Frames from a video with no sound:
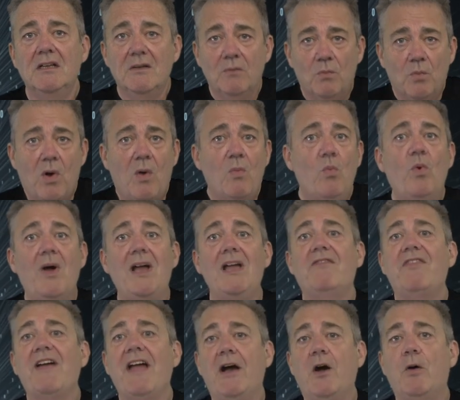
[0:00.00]
One way
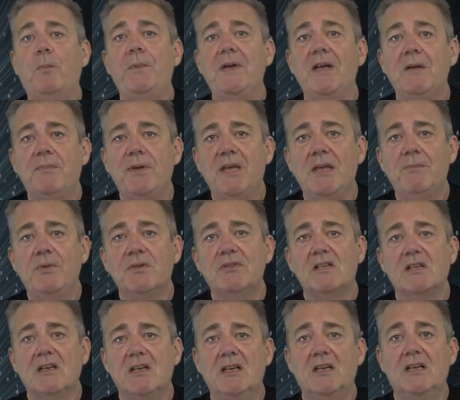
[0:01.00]
of helping people
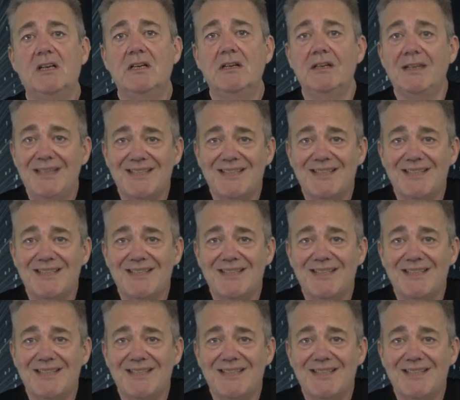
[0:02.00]
to learn